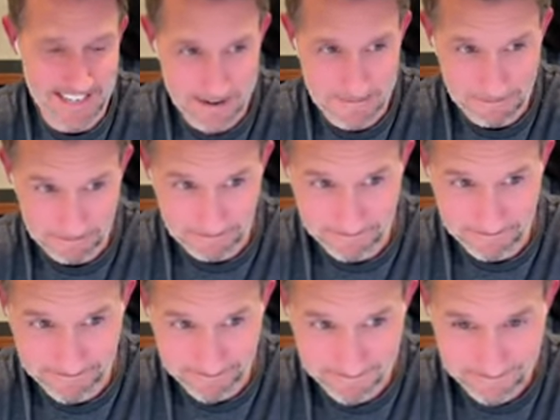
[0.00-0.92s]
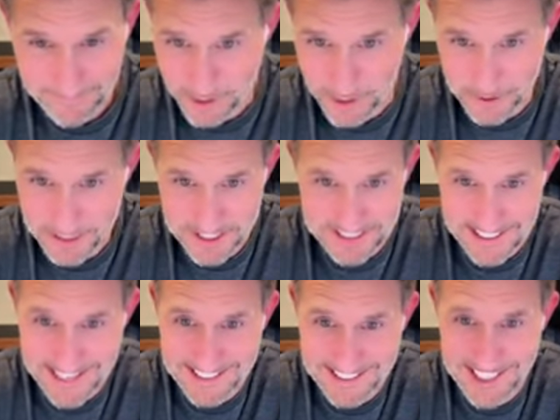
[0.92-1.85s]
um, so it was just a
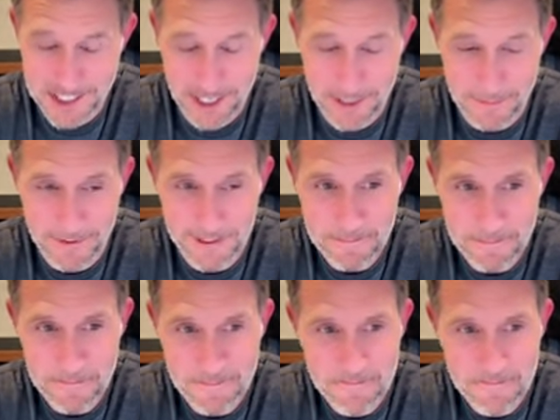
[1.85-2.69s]
lot to catch up on